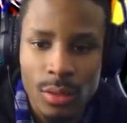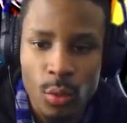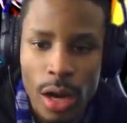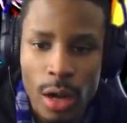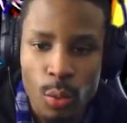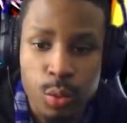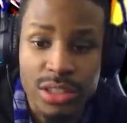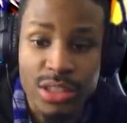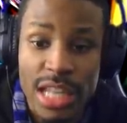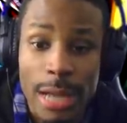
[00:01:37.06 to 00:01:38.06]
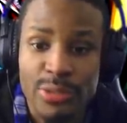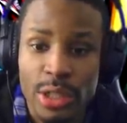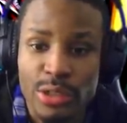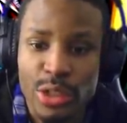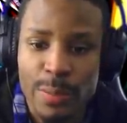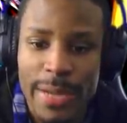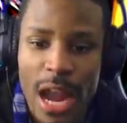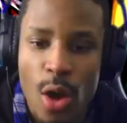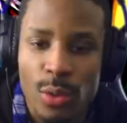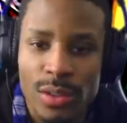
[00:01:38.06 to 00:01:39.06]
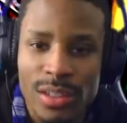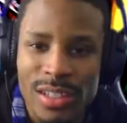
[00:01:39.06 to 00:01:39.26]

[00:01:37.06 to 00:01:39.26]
What? Stop trying to switch me out!